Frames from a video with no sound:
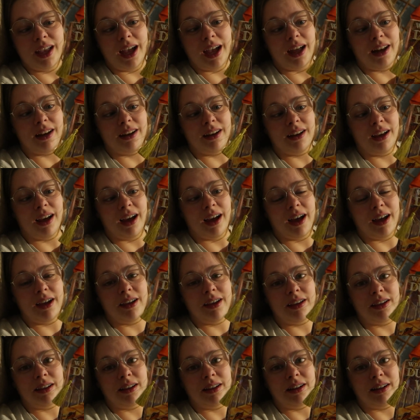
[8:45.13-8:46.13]
And
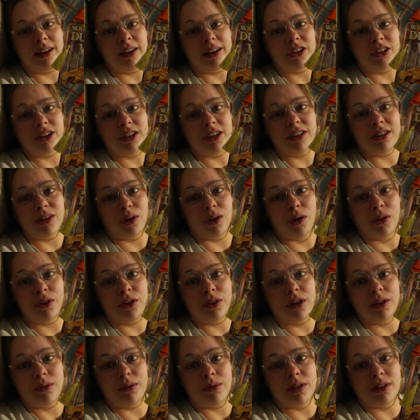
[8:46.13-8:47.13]
I literally saw
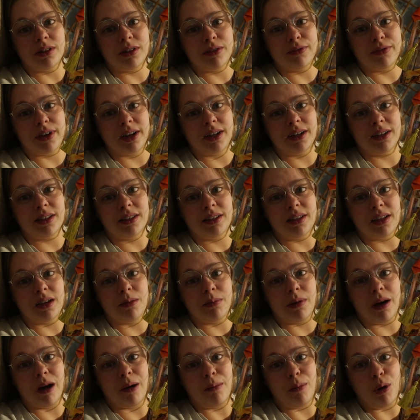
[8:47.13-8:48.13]
that it was a fantasy
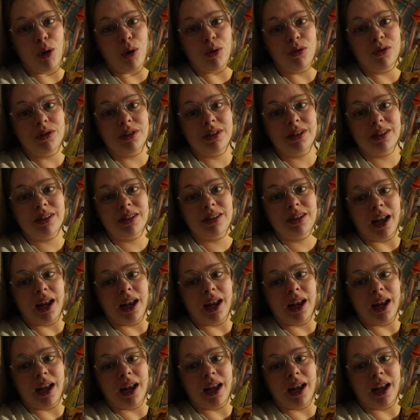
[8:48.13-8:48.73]
about moles,